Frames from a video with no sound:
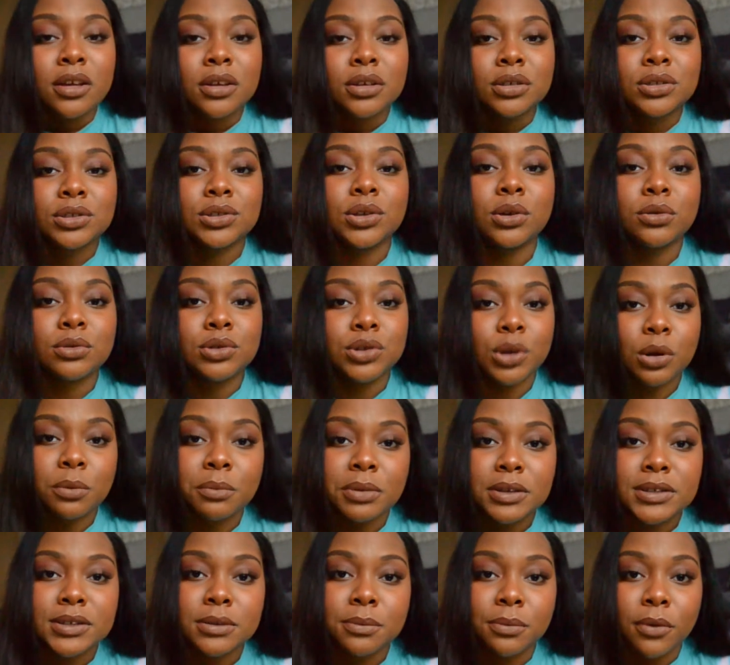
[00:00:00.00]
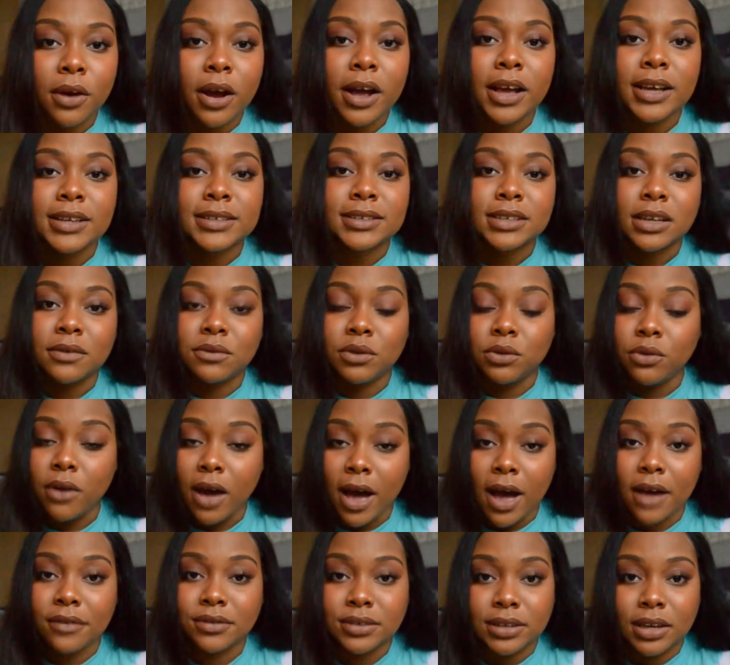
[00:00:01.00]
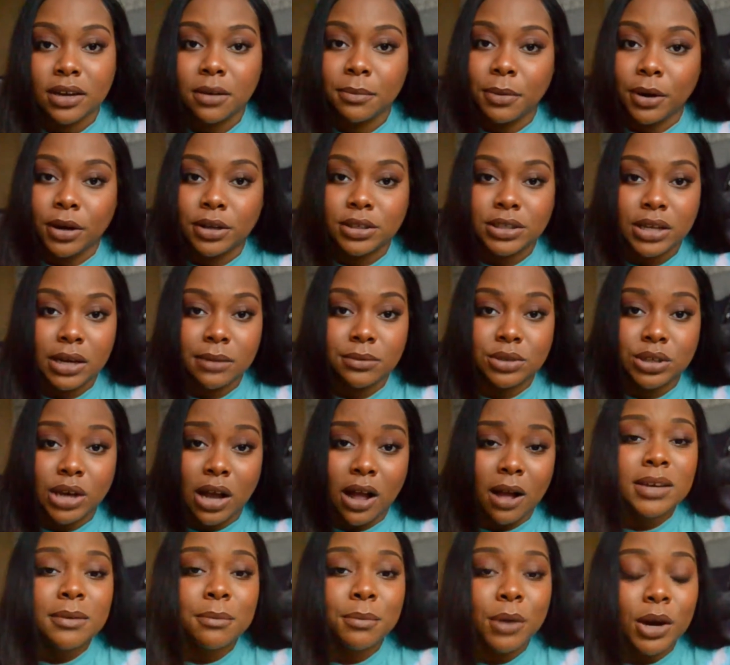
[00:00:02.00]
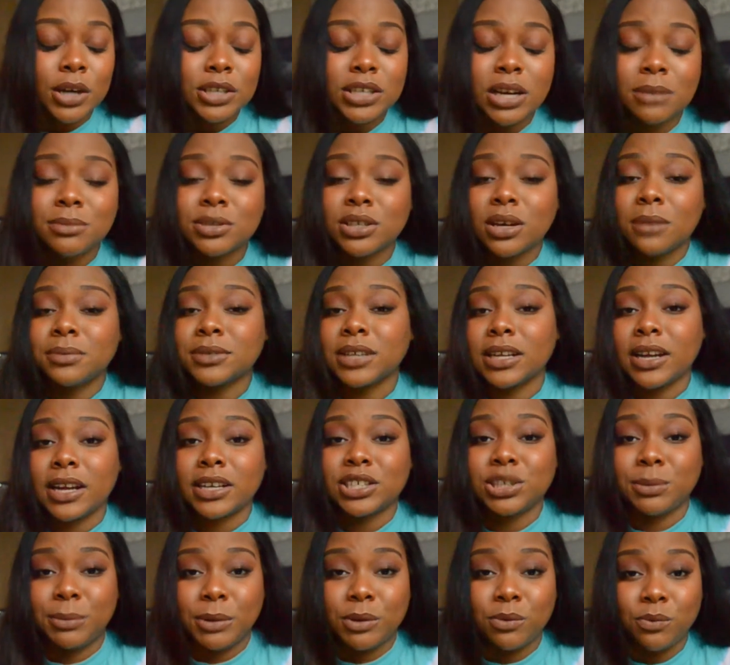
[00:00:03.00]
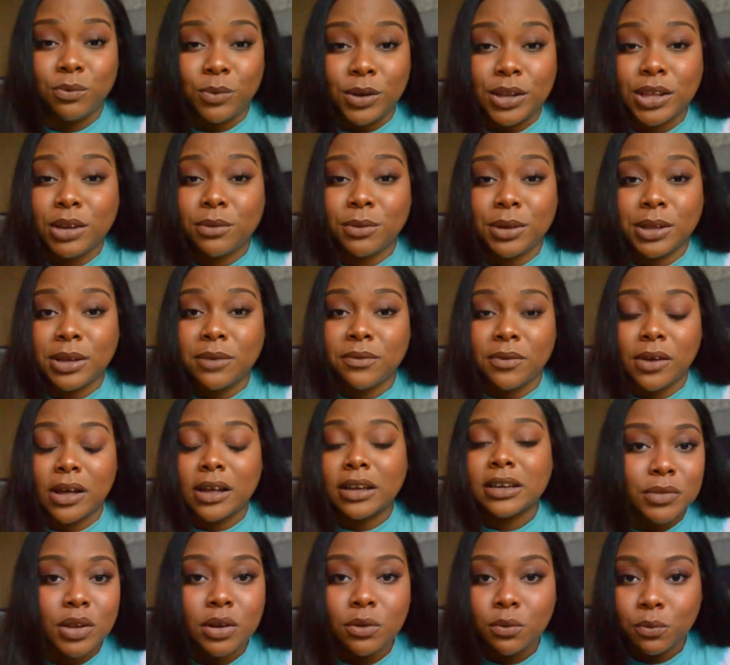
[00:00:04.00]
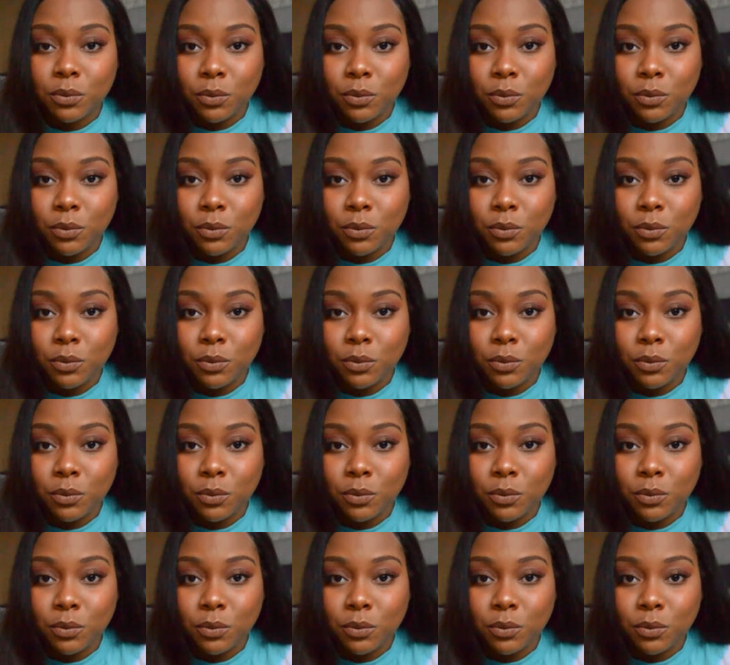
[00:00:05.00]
So don't be surprised if you have to get a part-time job. Part-time jobs can actually be really, really fun.